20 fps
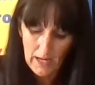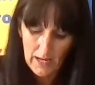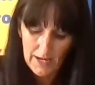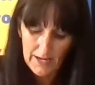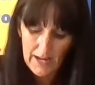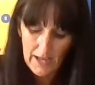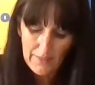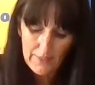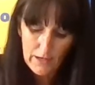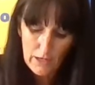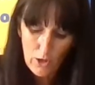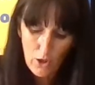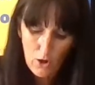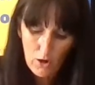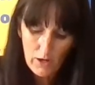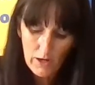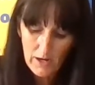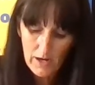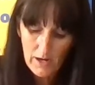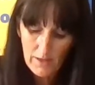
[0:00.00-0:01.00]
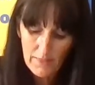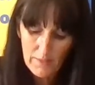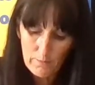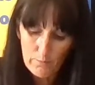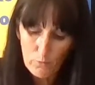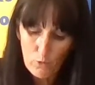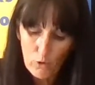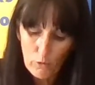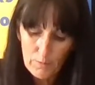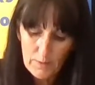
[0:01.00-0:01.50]
Now the
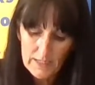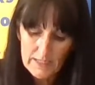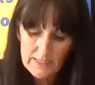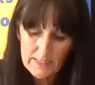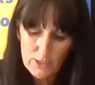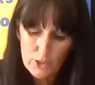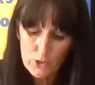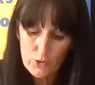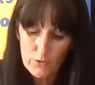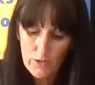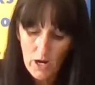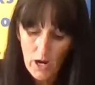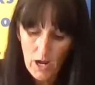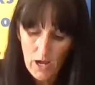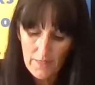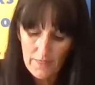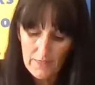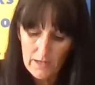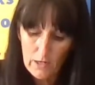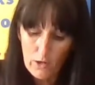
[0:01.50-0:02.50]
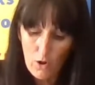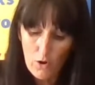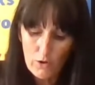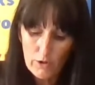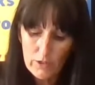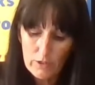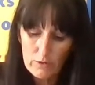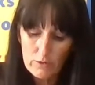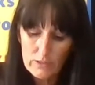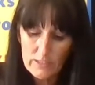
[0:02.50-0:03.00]
more pieces you cut, the longer
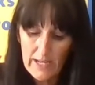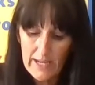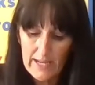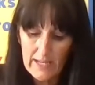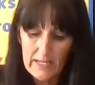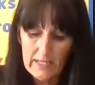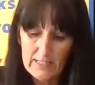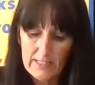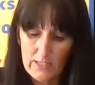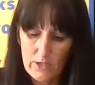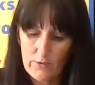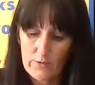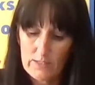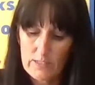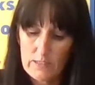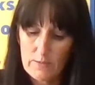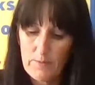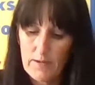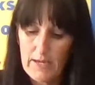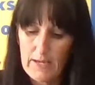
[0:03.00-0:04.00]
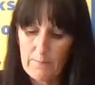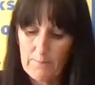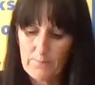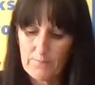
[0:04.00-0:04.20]
your tail is going to be.